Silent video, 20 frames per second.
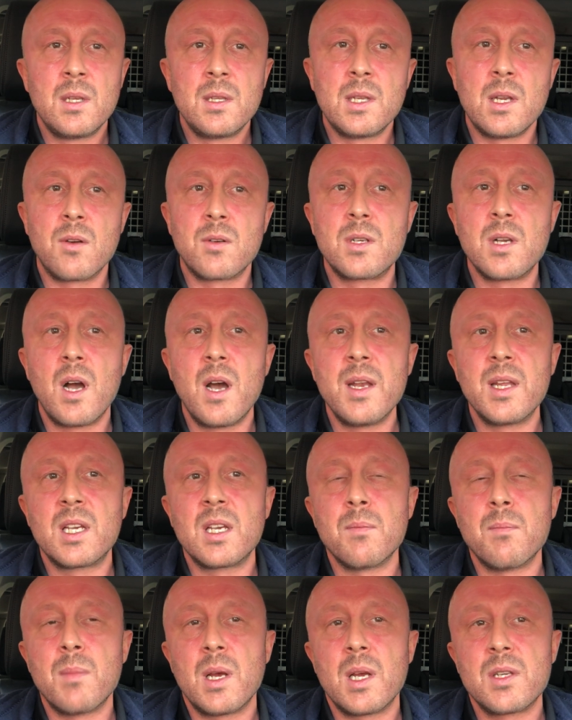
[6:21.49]
Now,
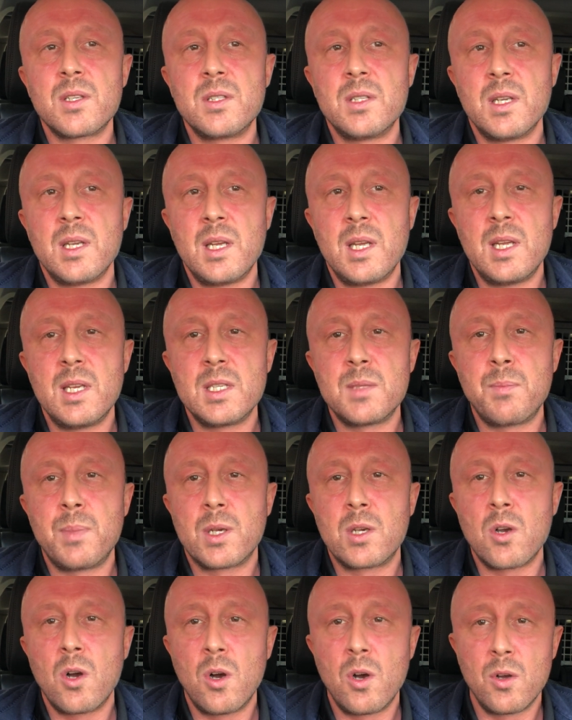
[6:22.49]
gynecomastia is
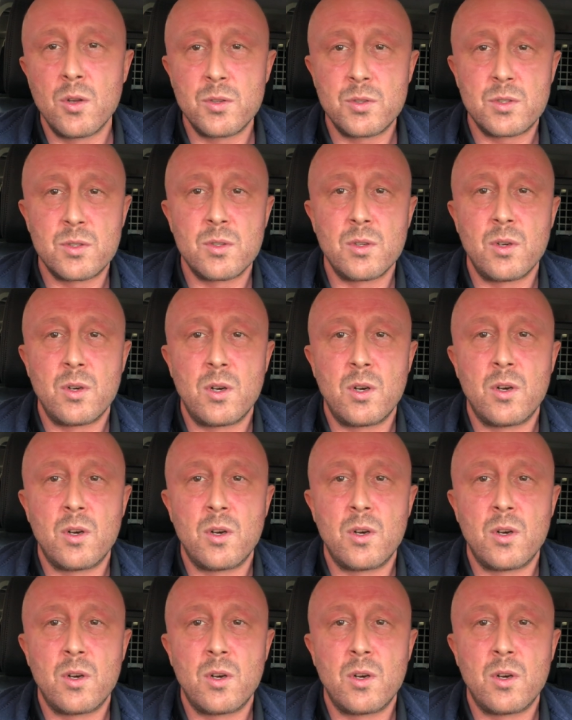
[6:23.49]
because